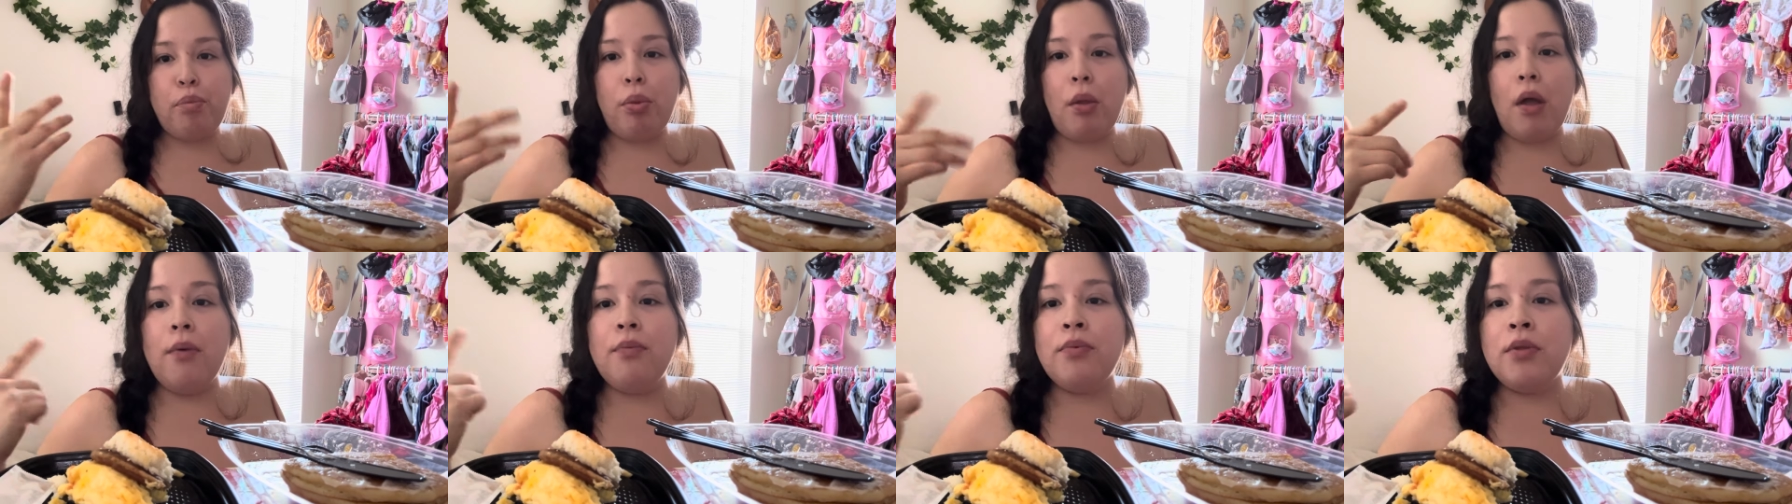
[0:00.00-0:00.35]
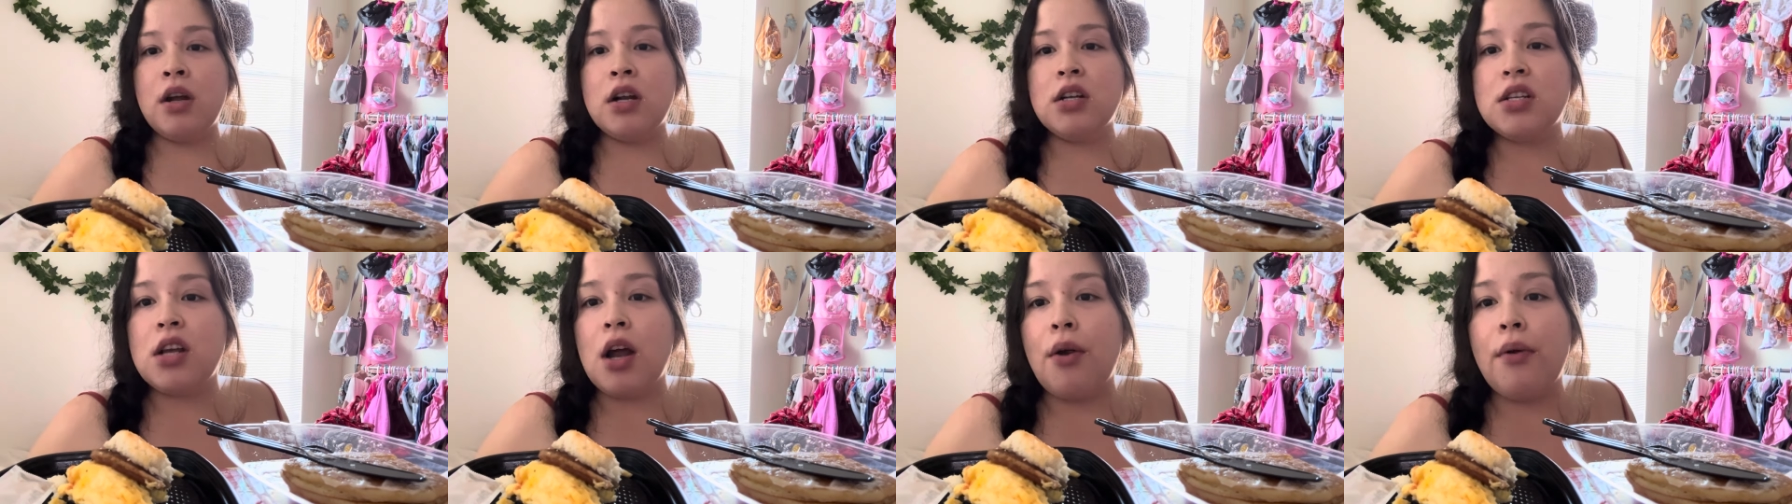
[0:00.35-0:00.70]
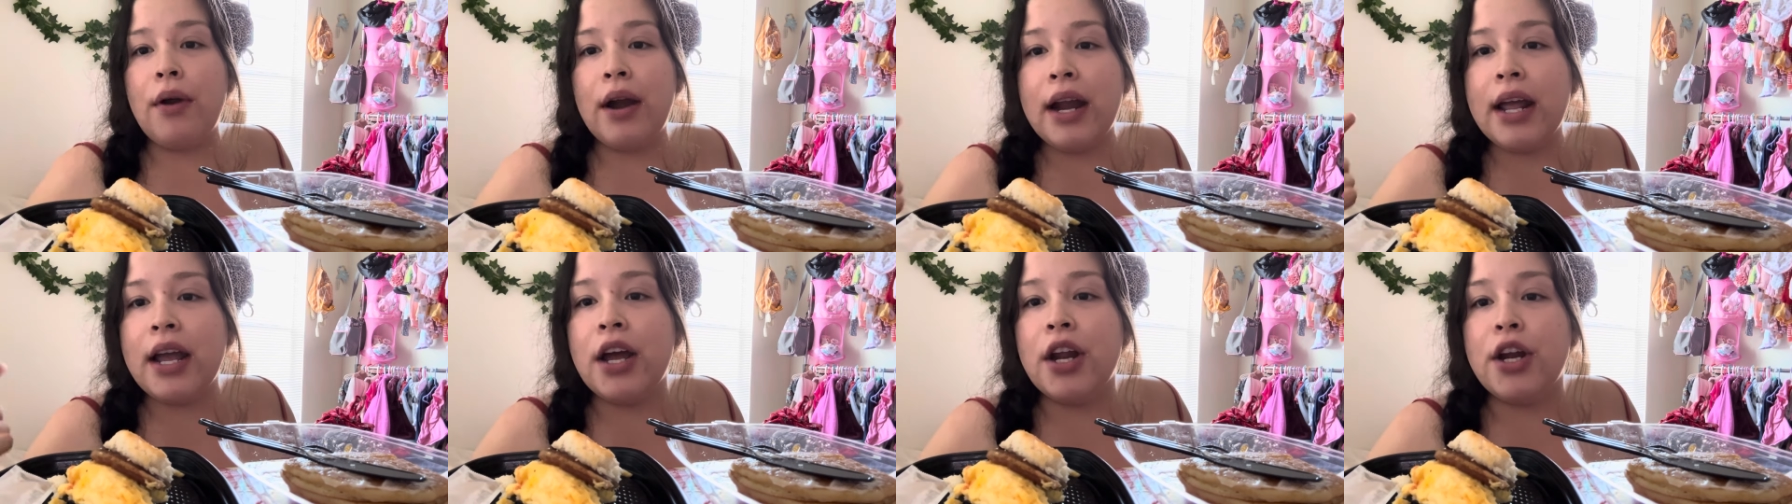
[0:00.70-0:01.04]
there's
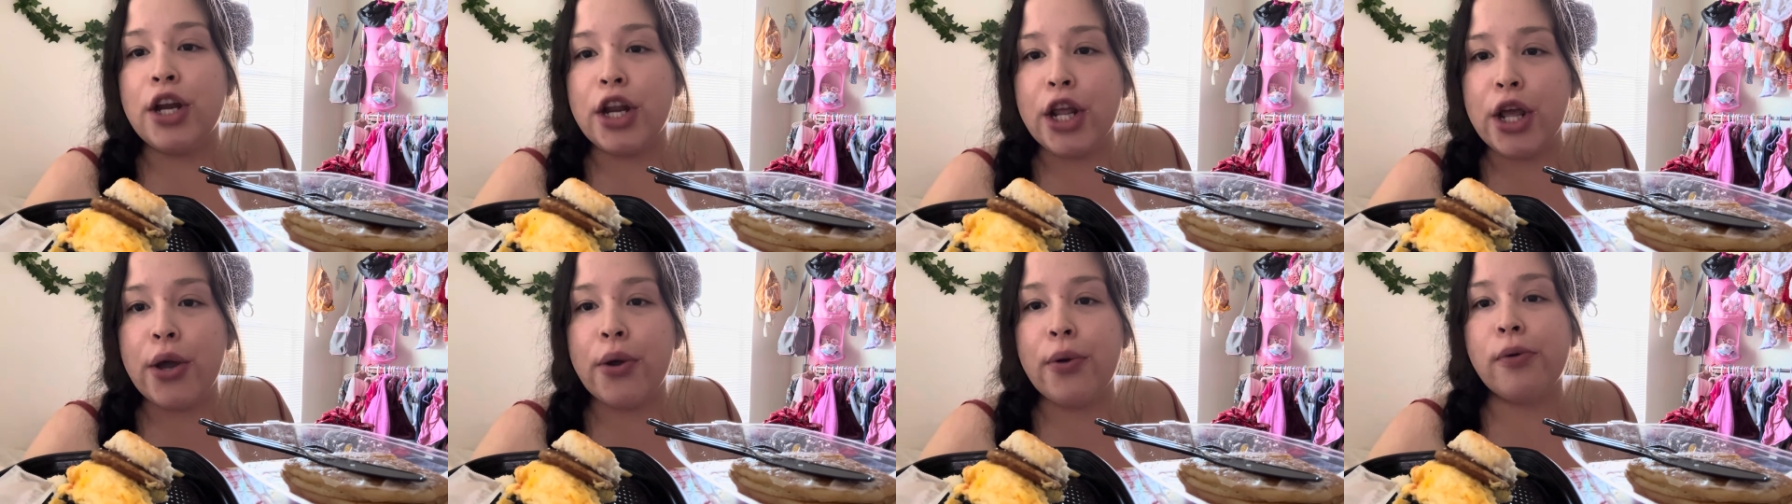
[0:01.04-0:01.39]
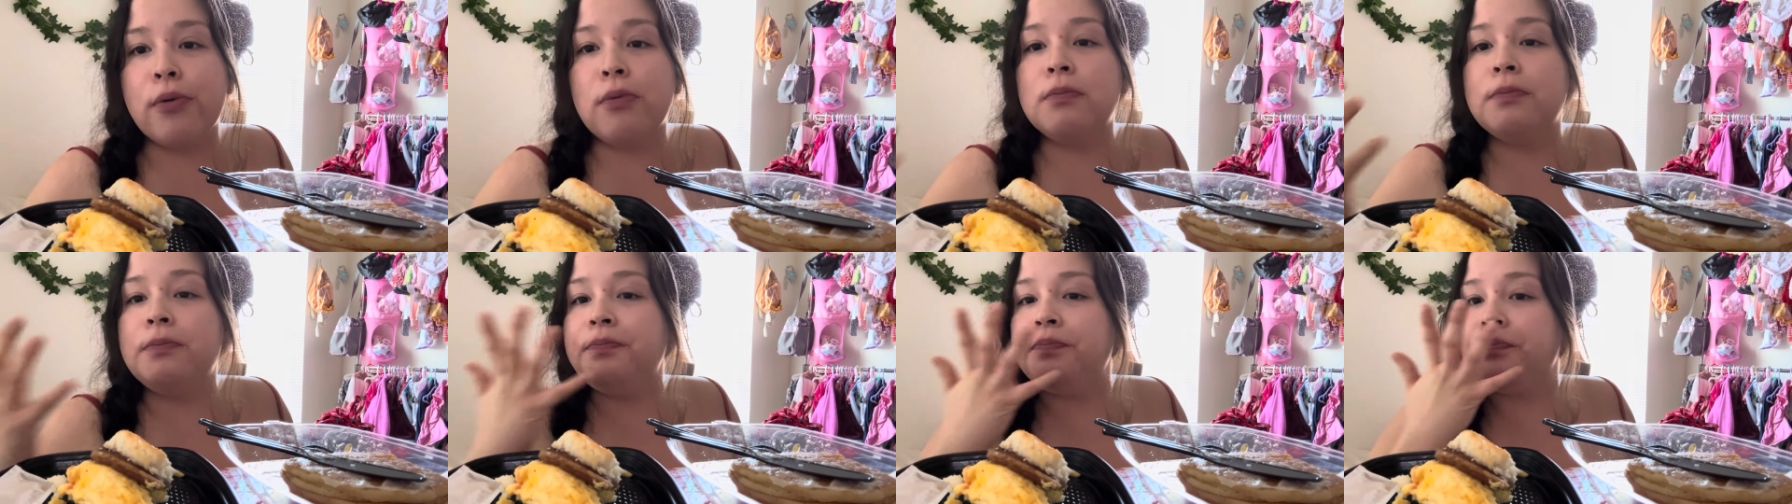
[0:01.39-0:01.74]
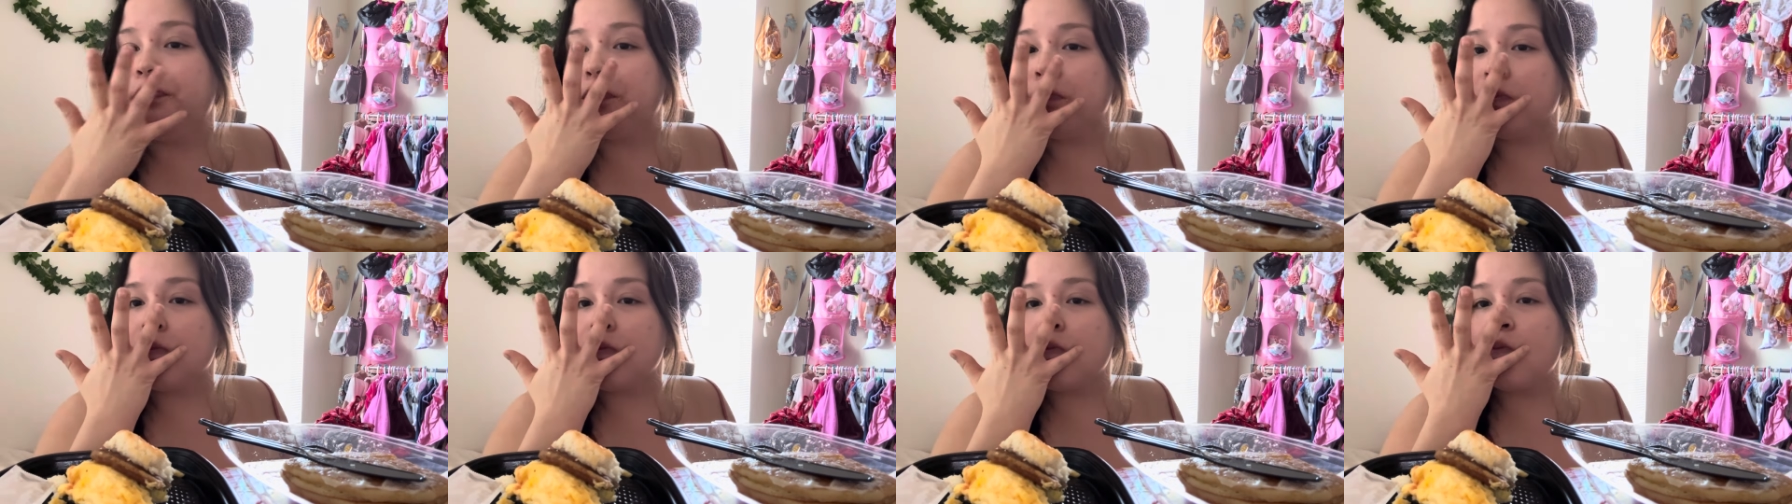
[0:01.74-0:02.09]
already a new
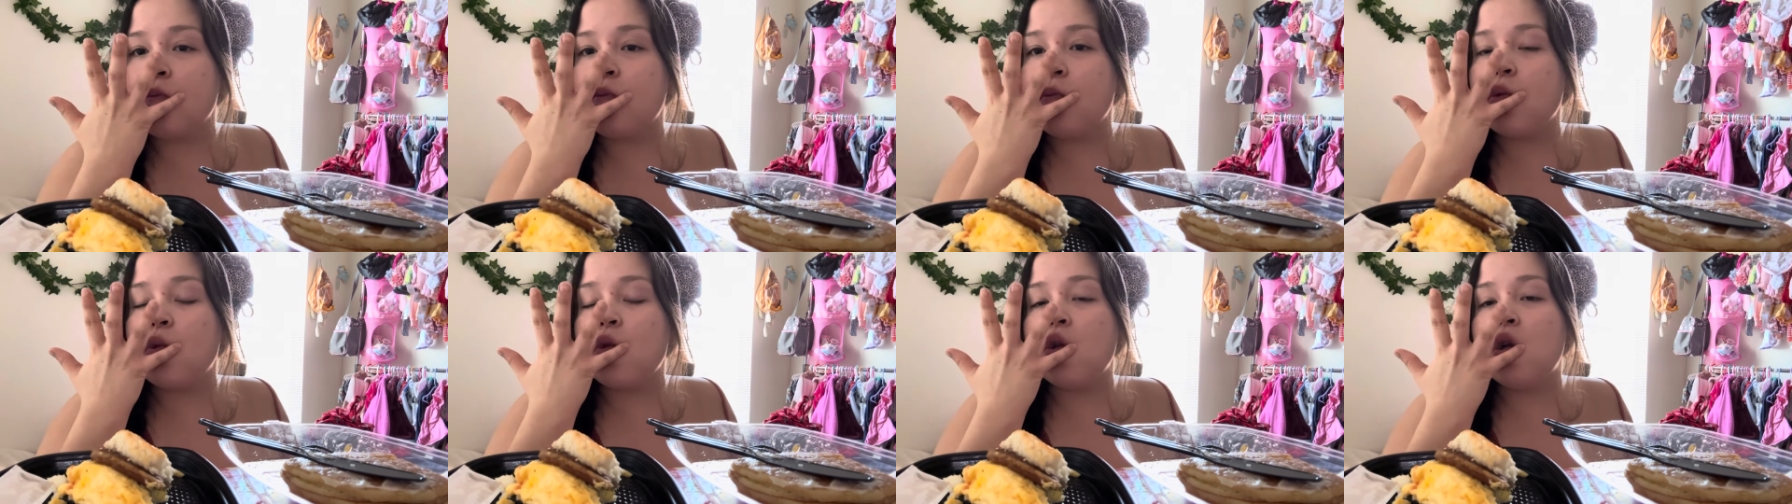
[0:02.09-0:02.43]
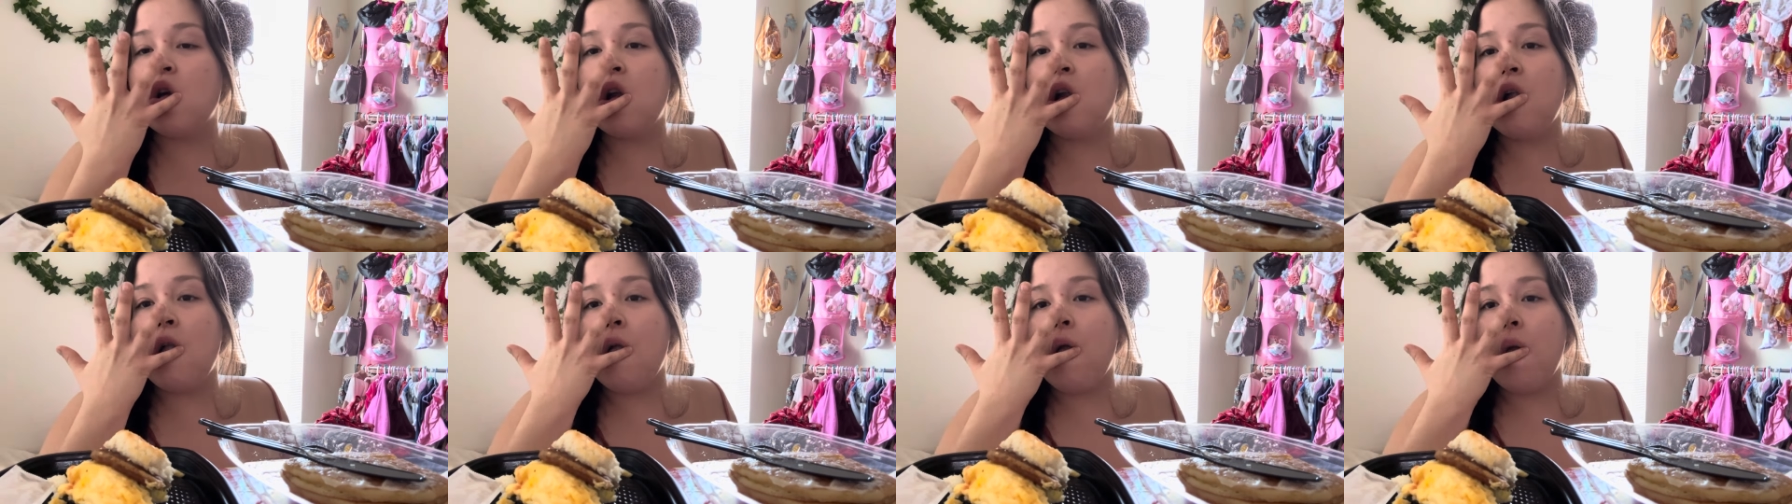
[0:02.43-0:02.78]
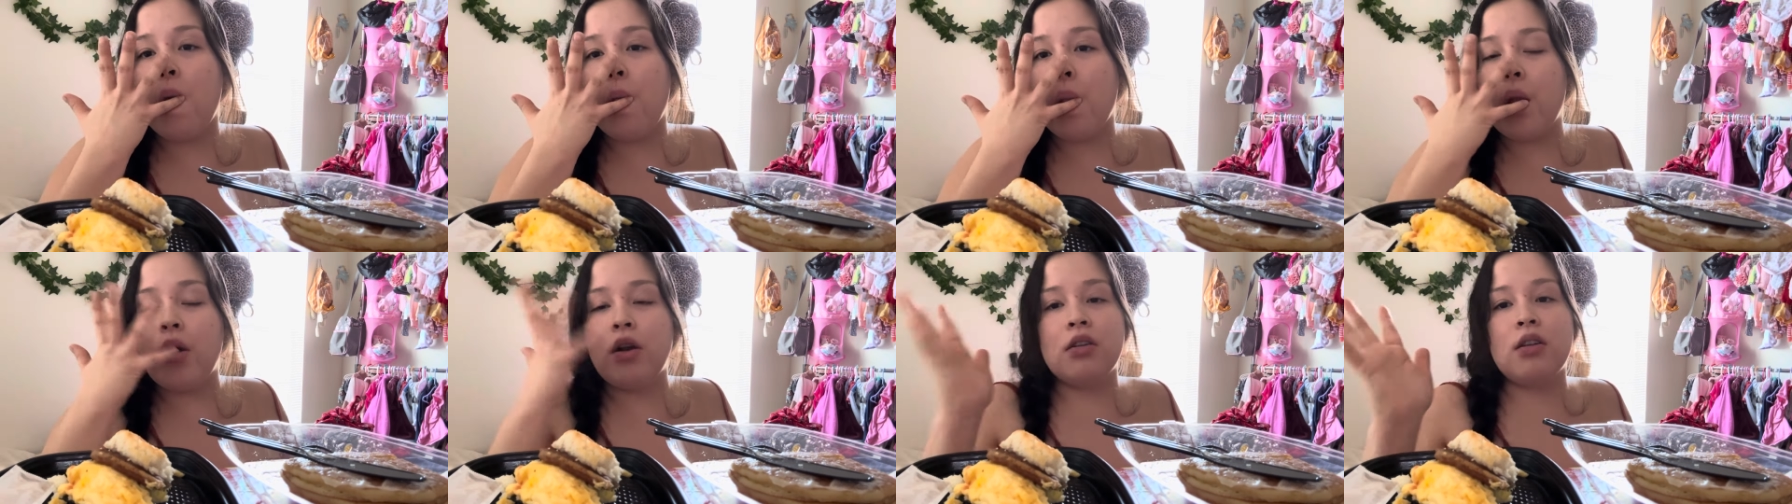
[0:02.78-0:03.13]

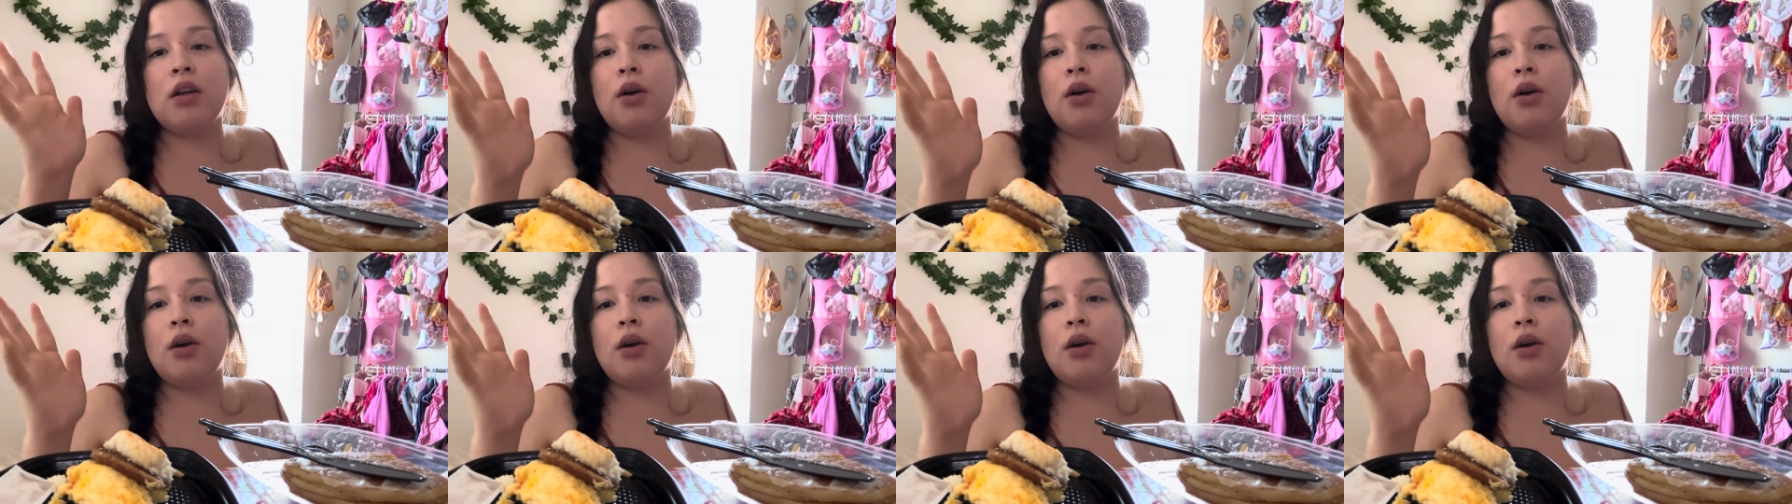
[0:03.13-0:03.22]
there's